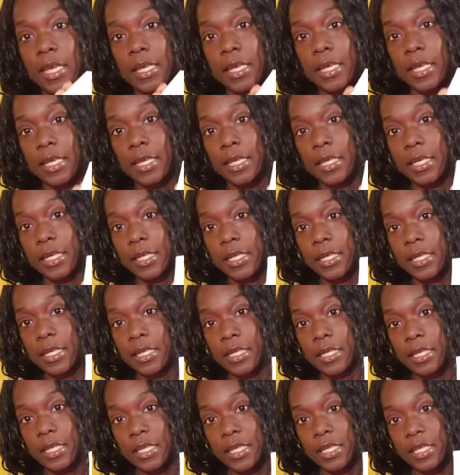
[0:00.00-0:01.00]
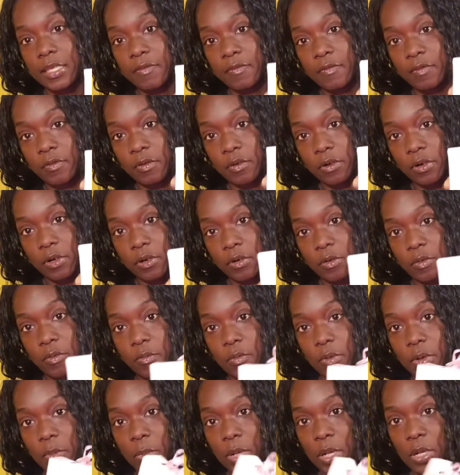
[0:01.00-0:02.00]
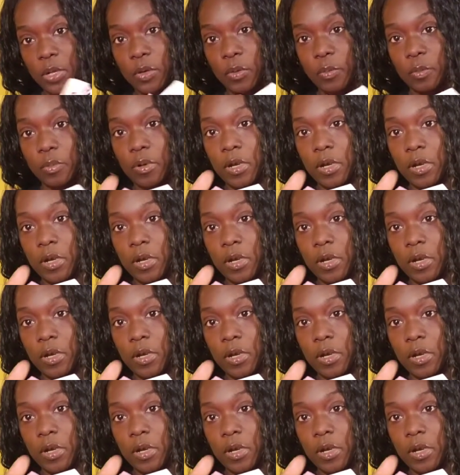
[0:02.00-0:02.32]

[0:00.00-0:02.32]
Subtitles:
and it's for one of my new